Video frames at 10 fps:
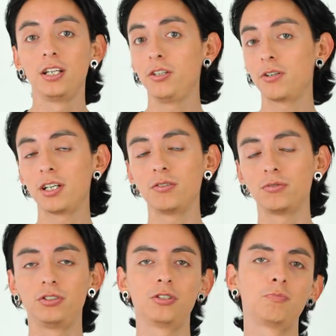you can
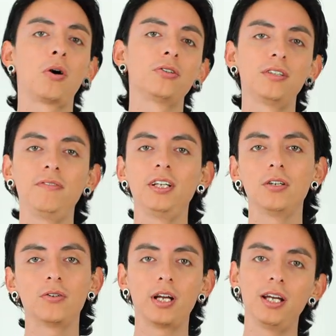just pause the
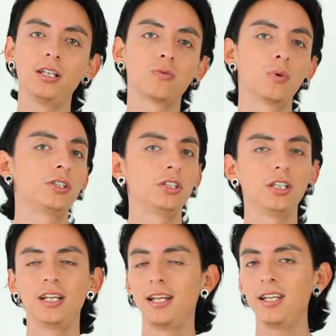video and watch
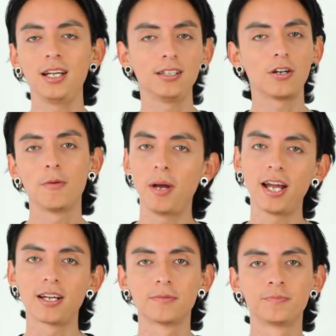it and then come back.